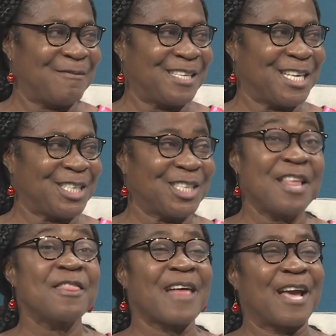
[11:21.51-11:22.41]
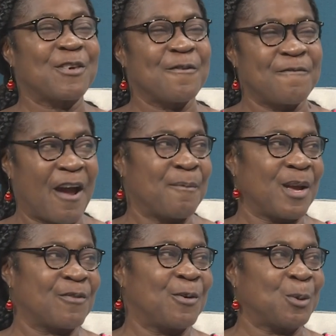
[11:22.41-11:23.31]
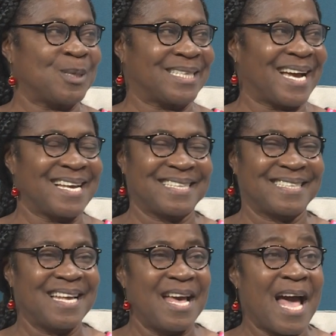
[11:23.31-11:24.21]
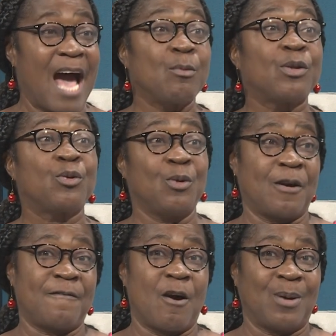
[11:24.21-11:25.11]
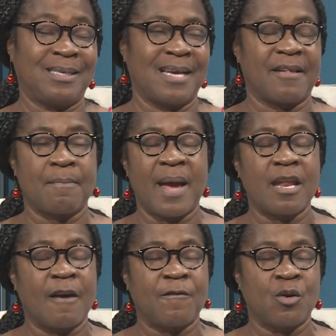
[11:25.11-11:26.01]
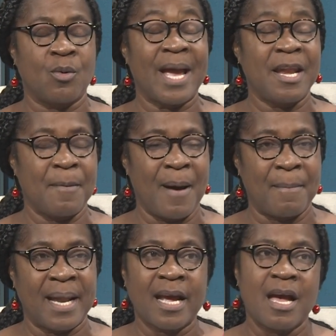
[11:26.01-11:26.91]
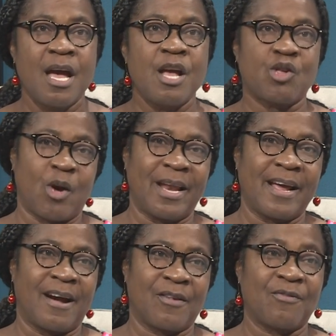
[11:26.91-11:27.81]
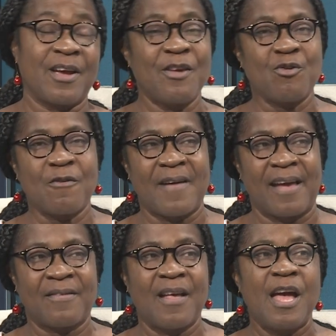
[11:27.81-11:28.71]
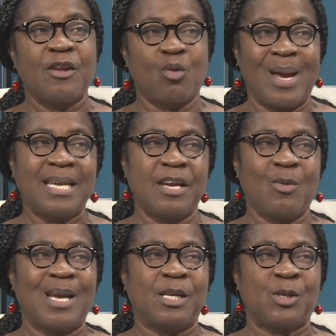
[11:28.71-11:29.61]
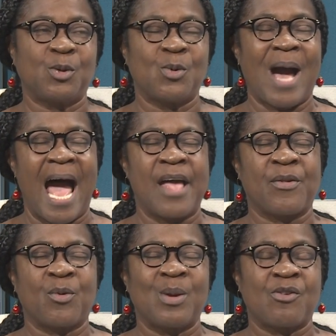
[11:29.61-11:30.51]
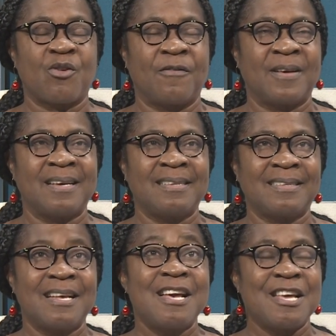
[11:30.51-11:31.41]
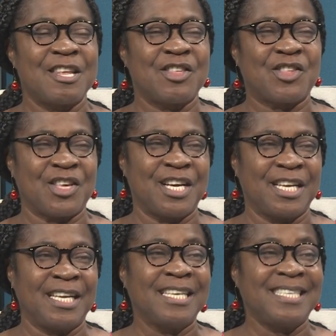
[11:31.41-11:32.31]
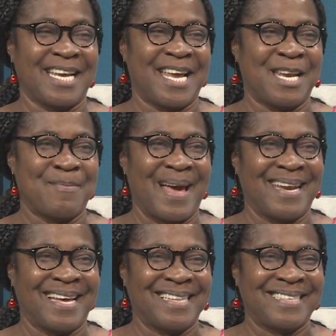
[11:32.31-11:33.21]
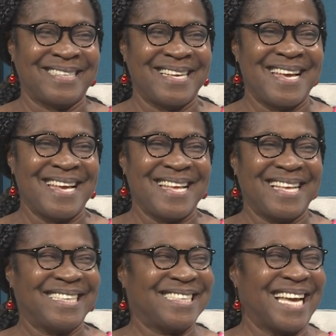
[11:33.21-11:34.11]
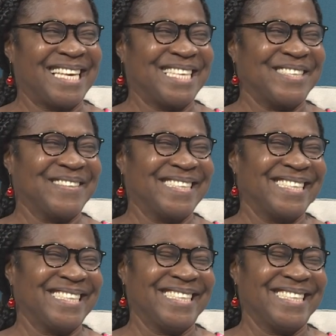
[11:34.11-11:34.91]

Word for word: the invitation. Thank you very much for hosting us. And we do look forward to as many of you in the public joining us for History Fest 2022 as we traverse the journey to independence. Ooh, listen